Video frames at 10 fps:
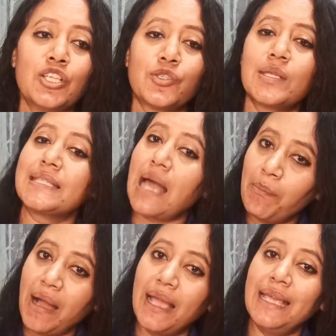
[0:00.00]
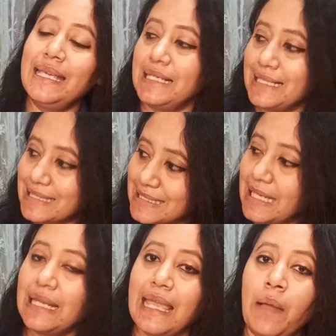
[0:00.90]
so some I
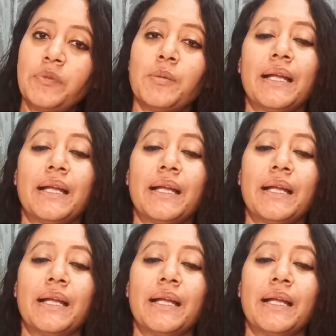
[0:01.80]
still kept,